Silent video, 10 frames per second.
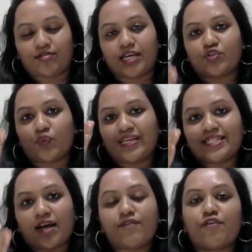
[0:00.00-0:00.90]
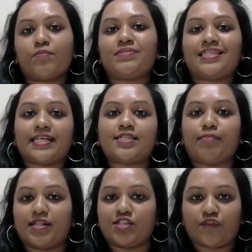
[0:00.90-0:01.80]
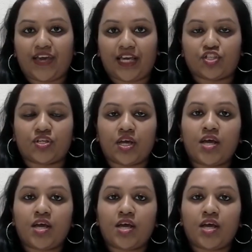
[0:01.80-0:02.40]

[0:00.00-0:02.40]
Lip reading: Okay, so we start from 6 months of age.